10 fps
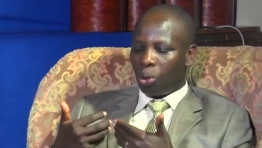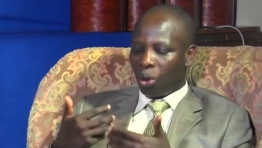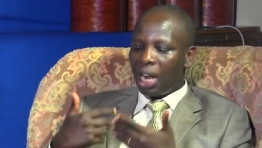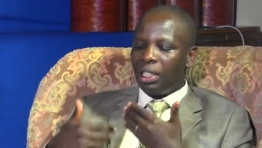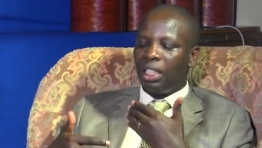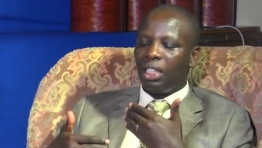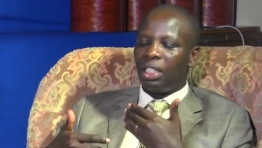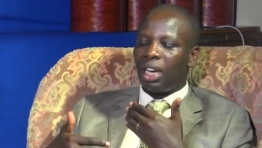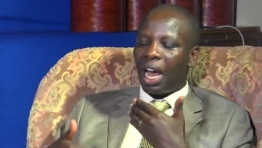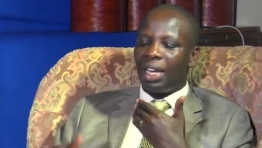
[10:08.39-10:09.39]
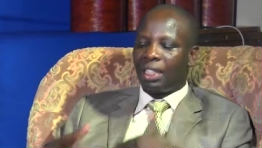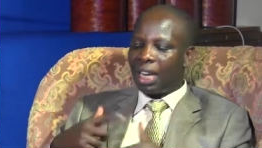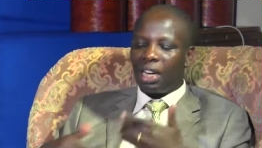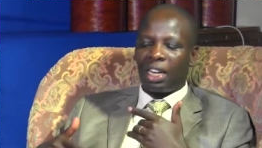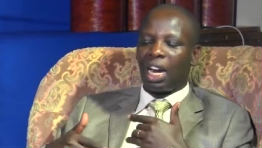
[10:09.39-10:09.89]
What I did, I
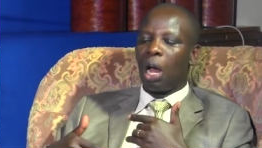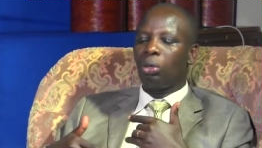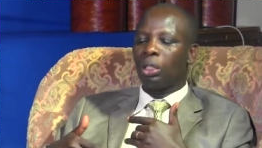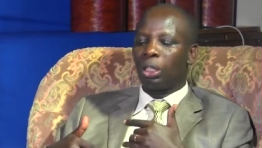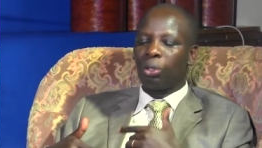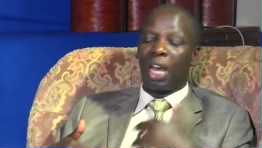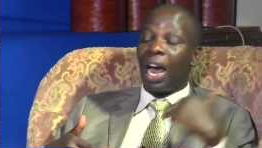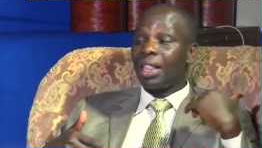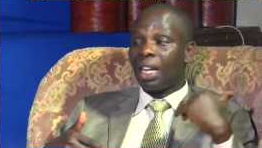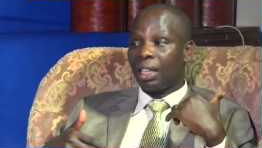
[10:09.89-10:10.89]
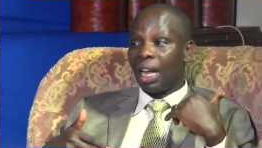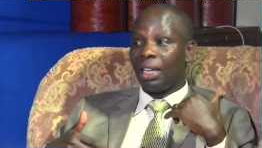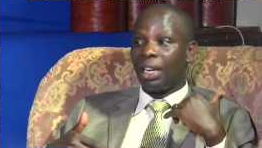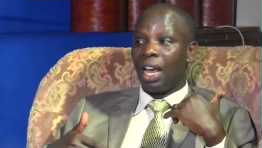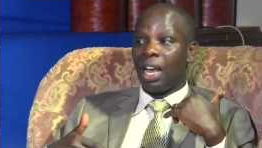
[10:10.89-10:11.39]
turned around to the other
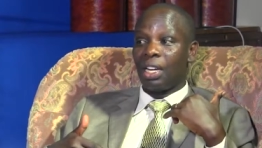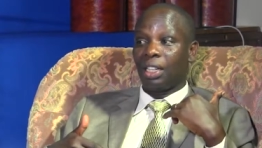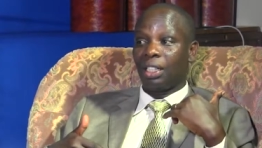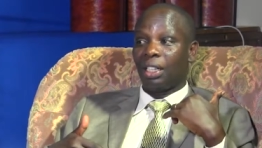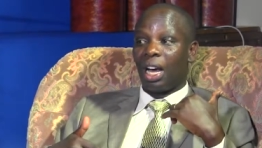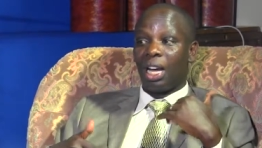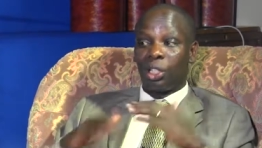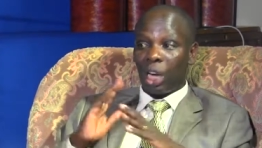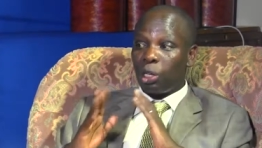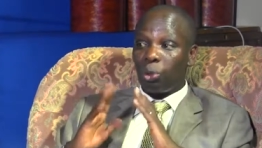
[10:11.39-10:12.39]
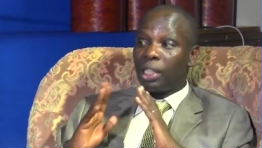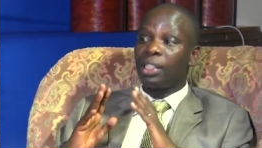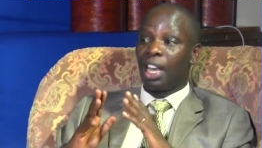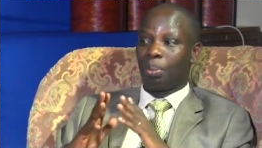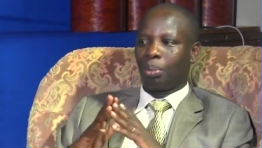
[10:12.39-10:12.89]
side and tried to
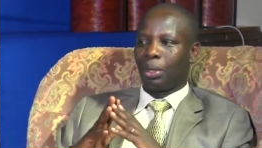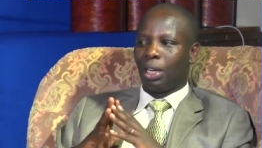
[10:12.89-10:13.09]
escape.